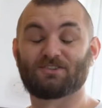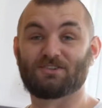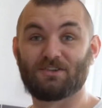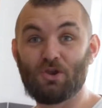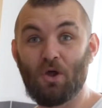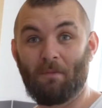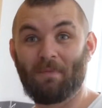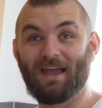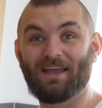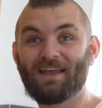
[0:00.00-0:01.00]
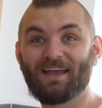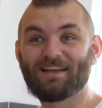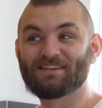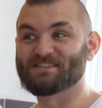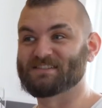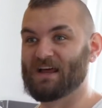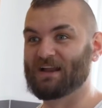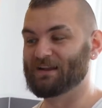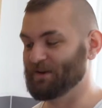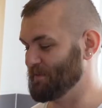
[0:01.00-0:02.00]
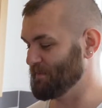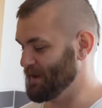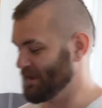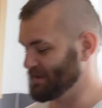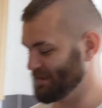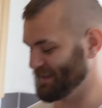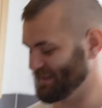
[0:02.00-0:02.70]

Not me, certainly not me.